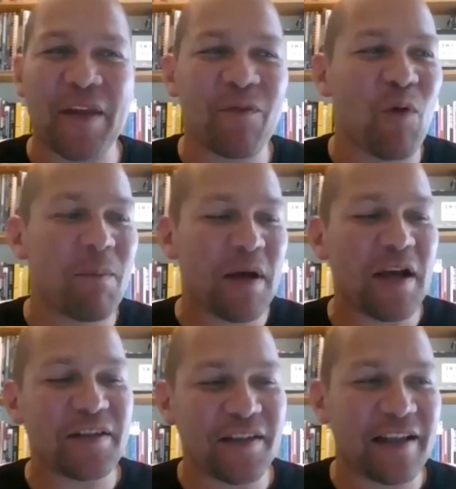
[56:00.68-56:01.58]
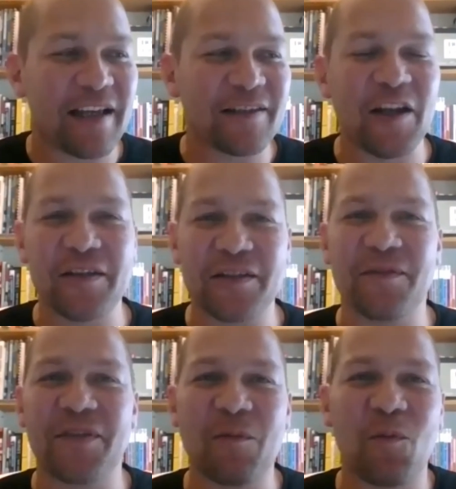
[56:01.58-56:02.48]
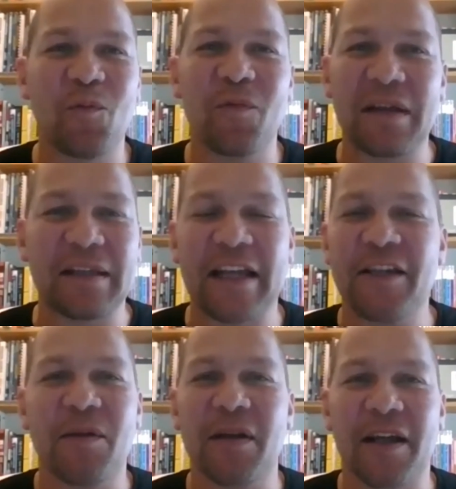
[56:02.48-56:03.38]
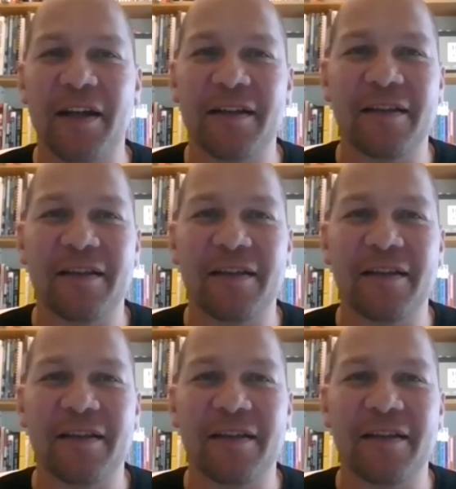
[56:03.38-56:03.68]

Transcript: If one person has learned something, then you can learn it.